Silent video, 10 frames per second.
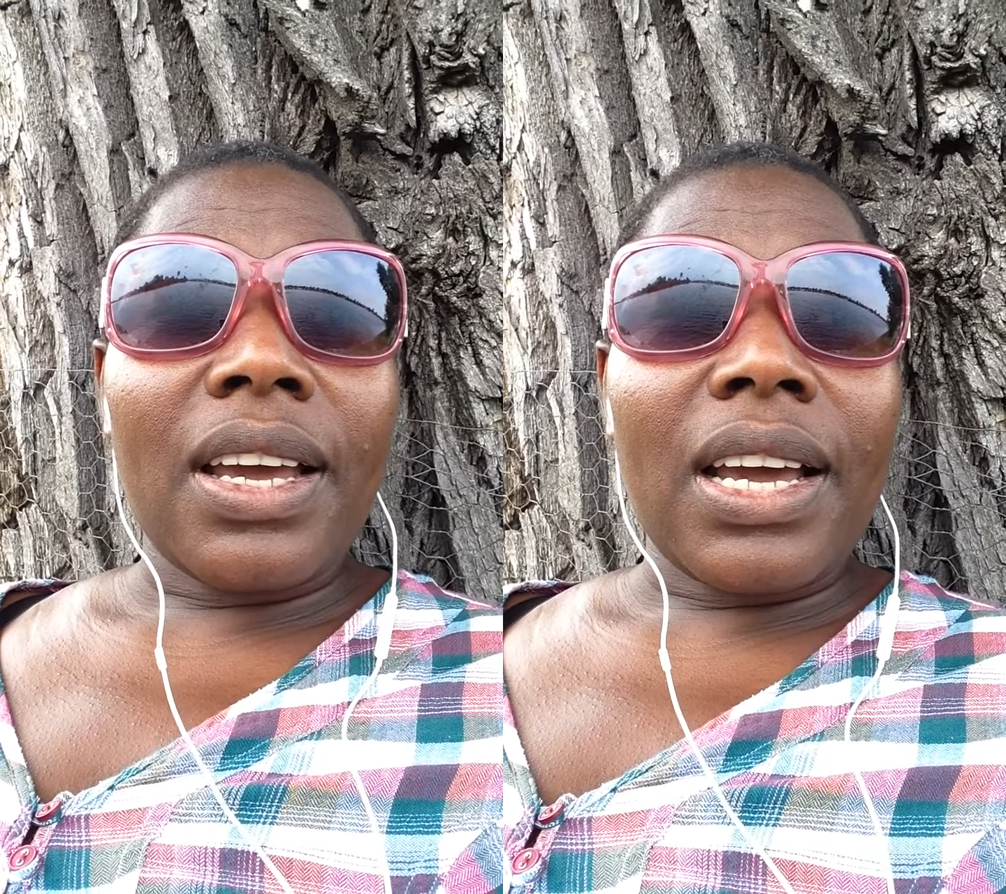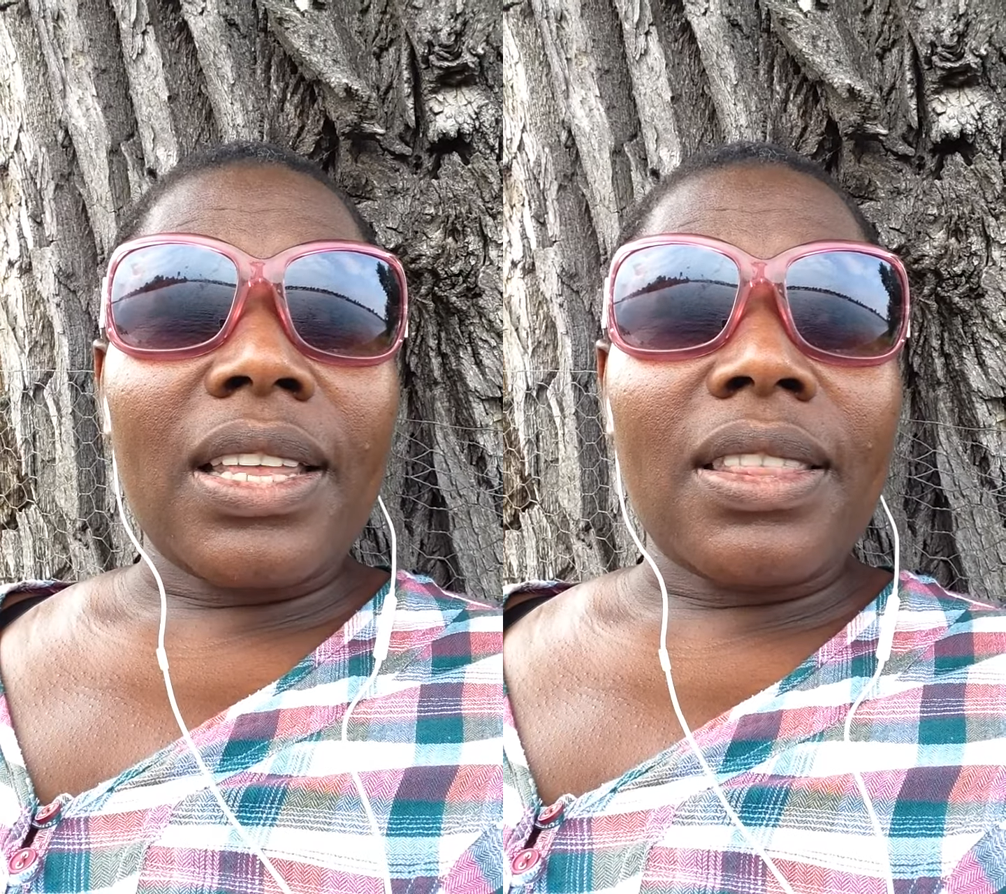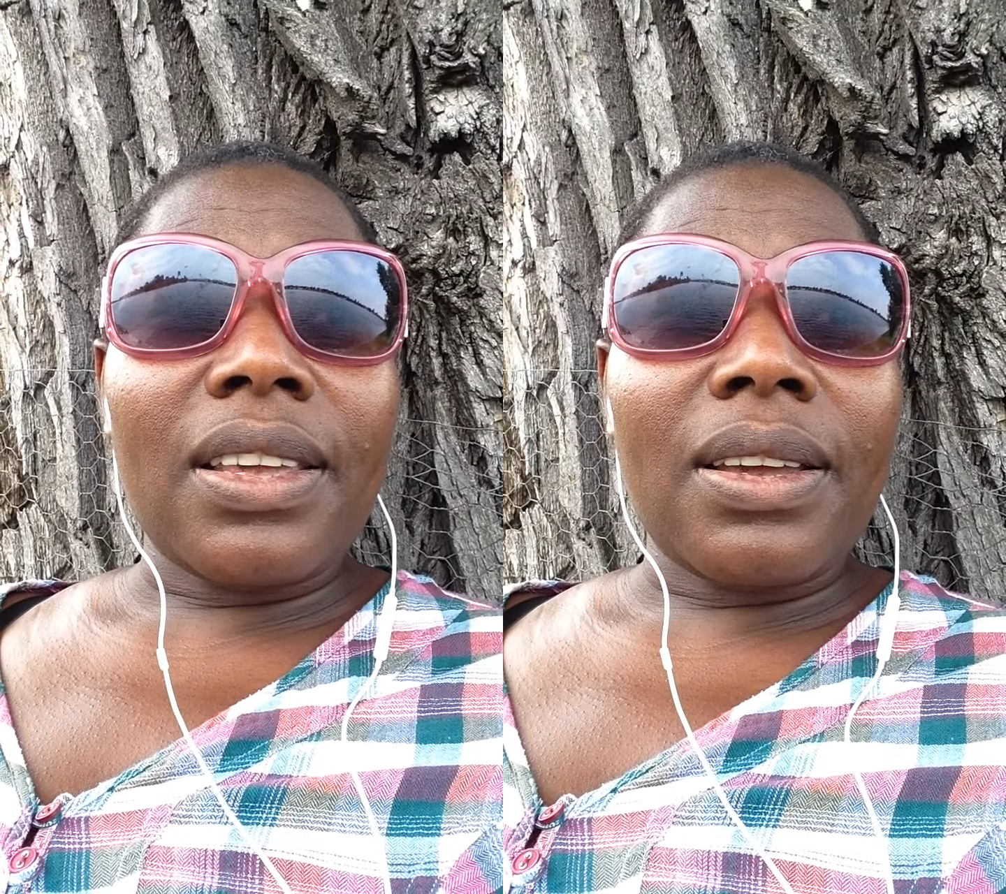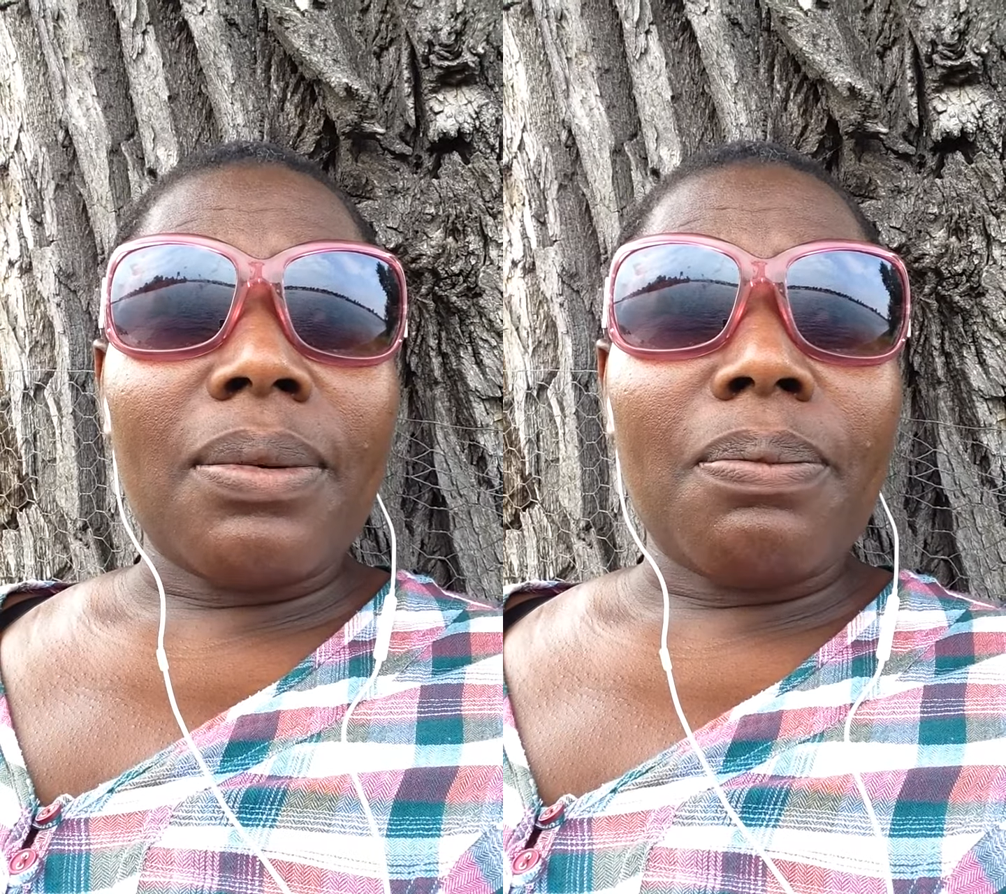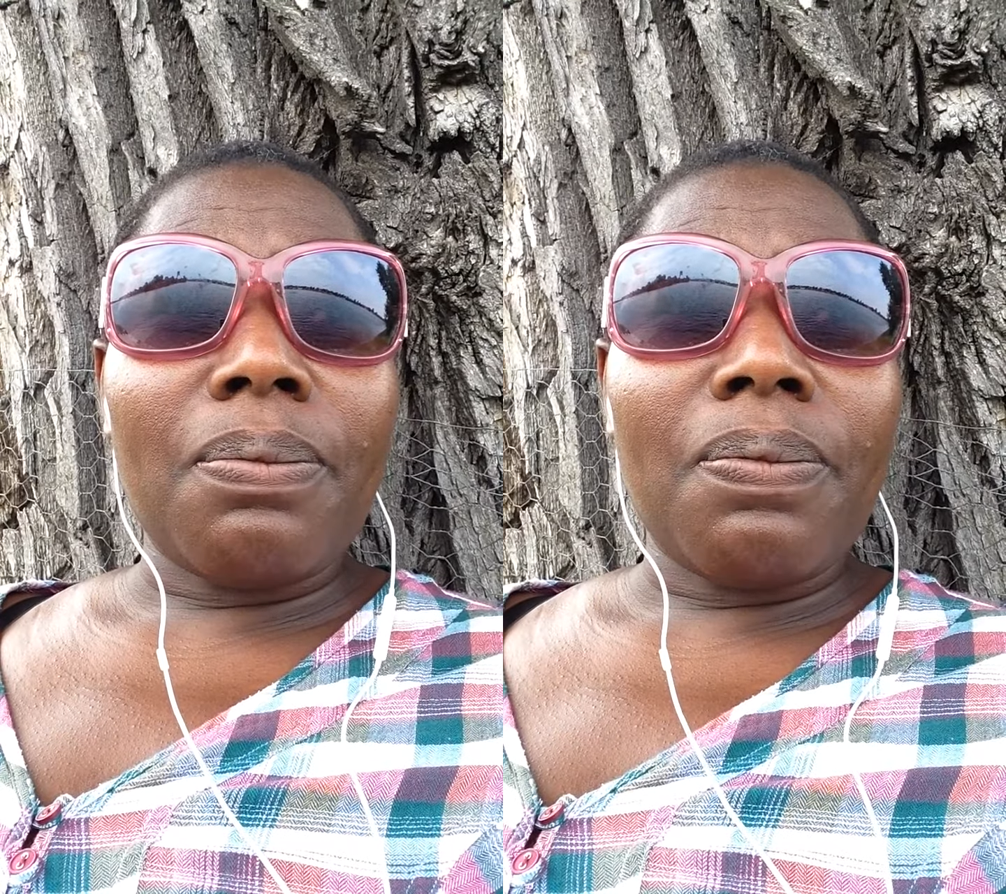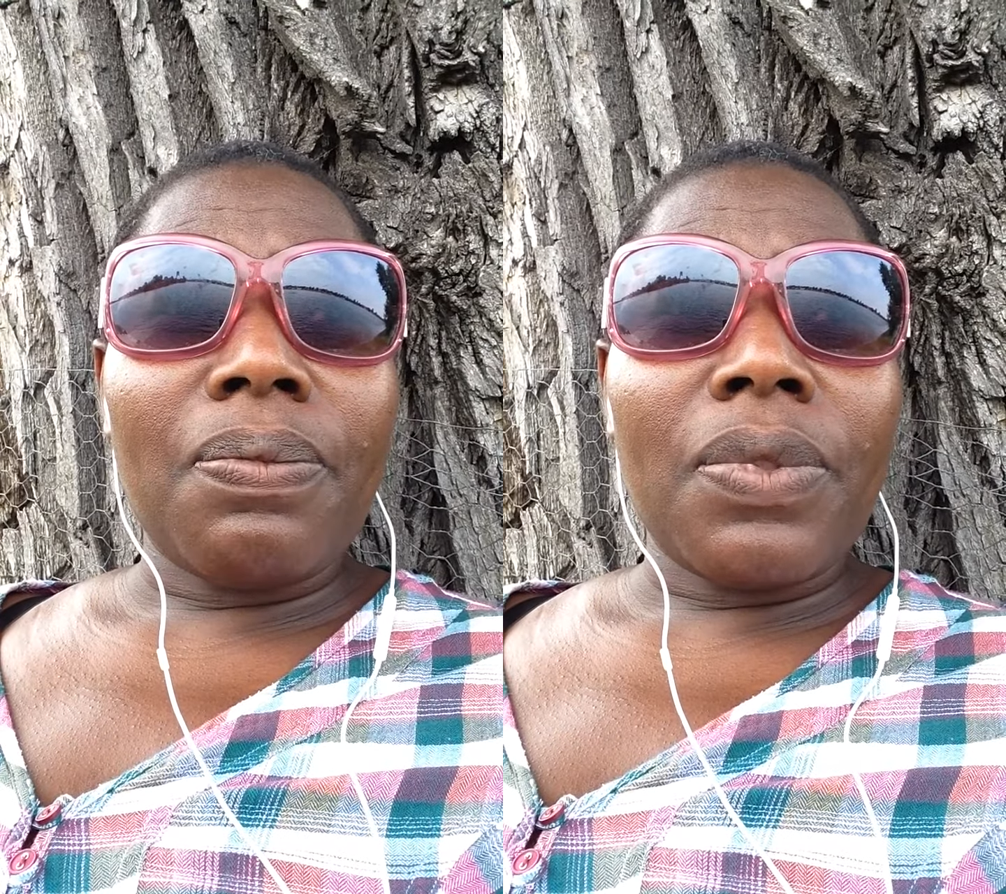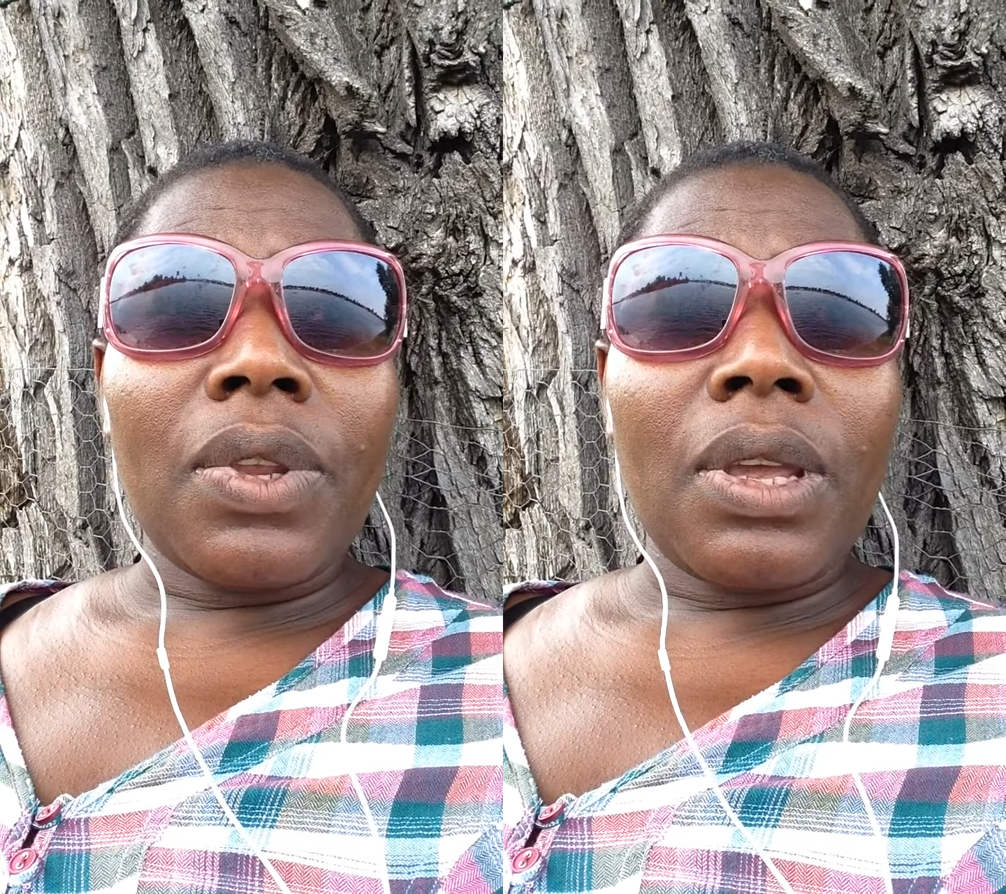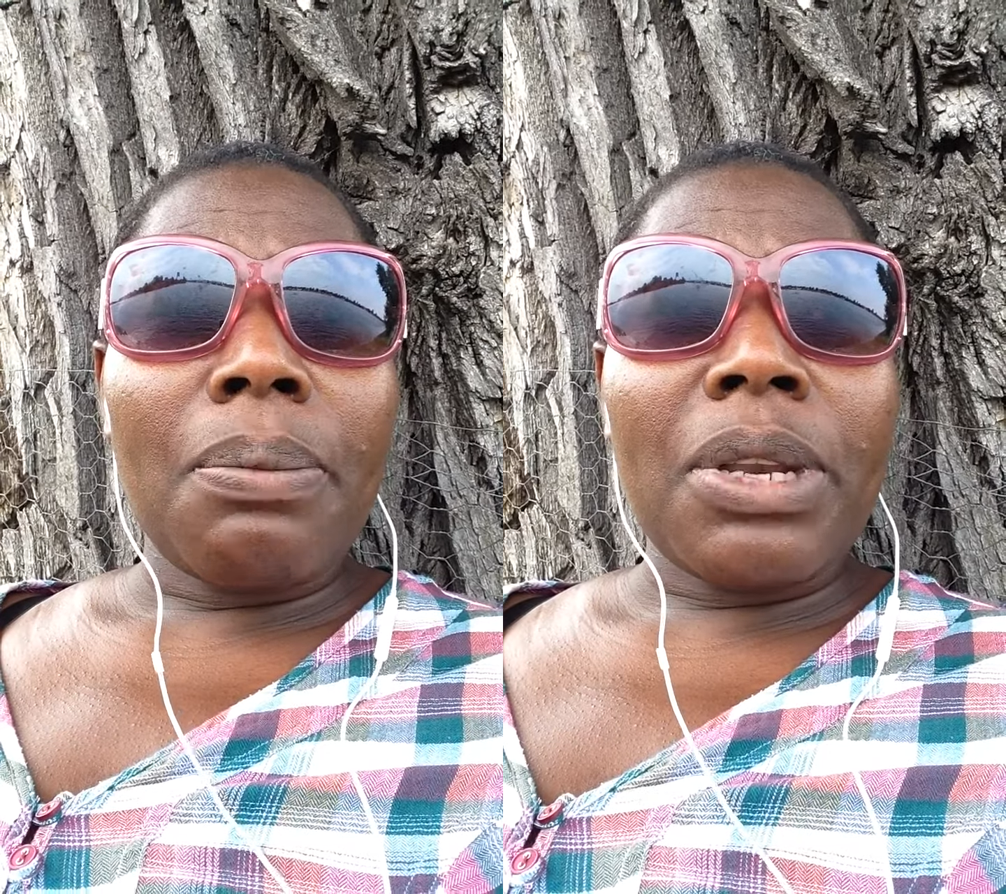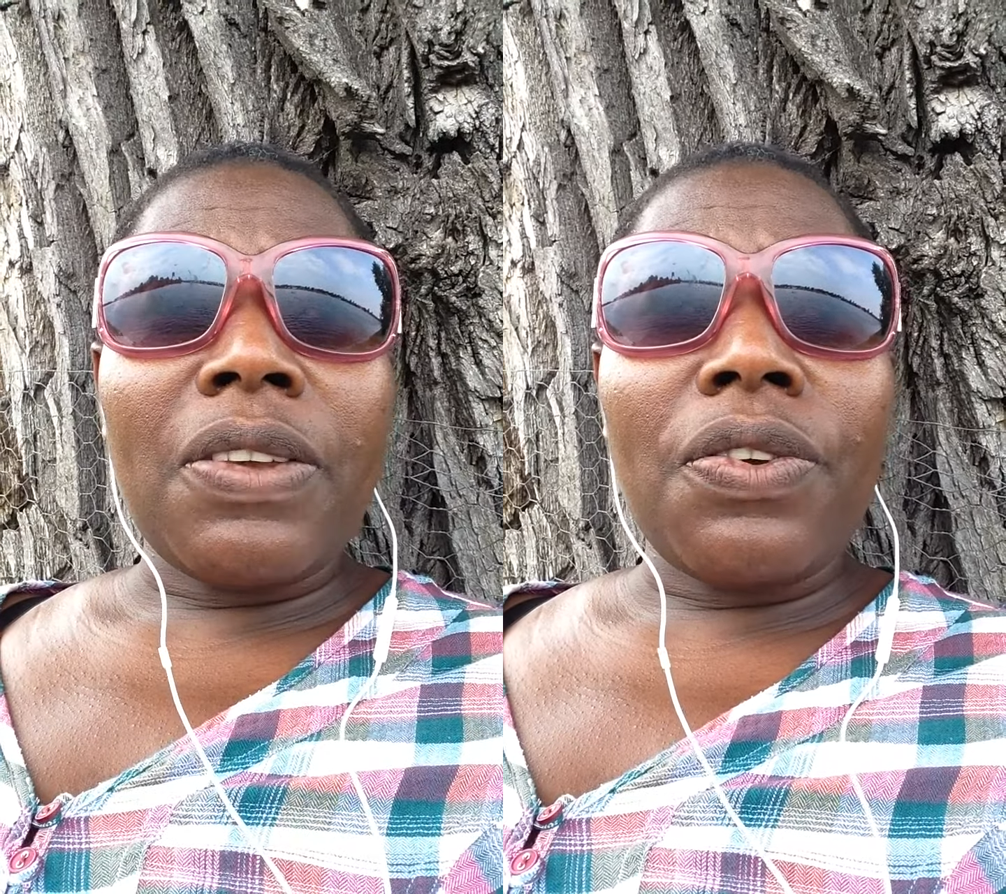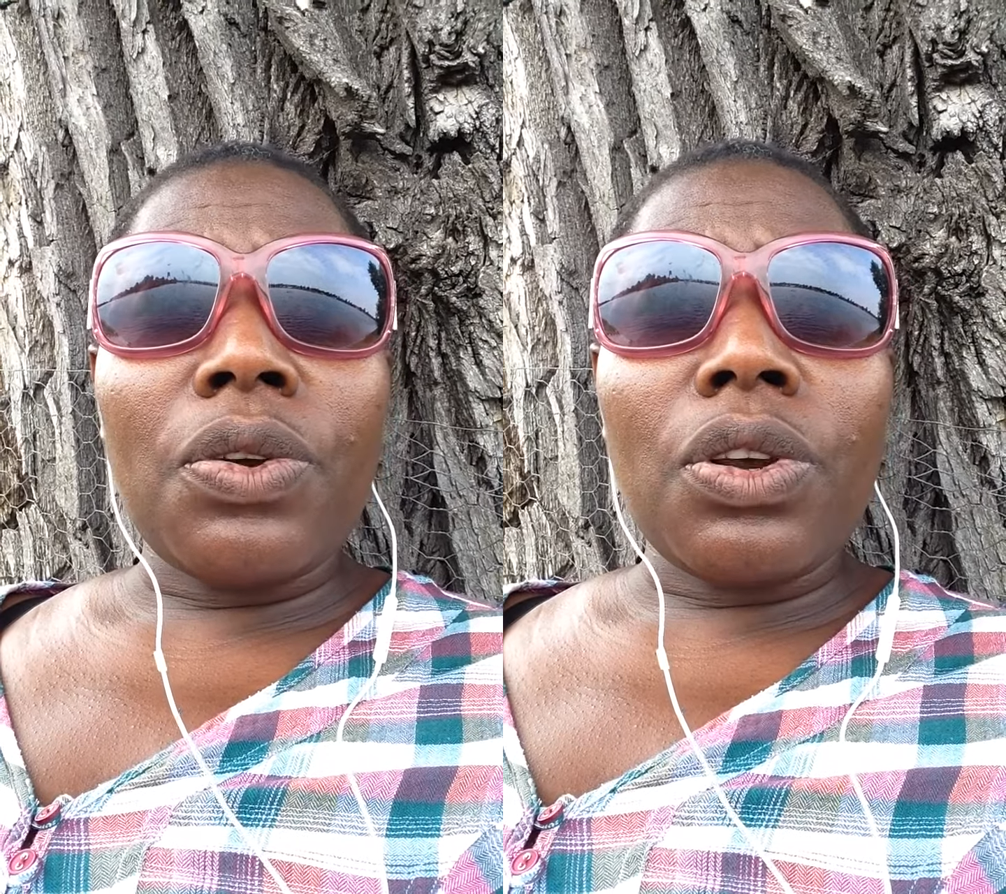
And um, but if you're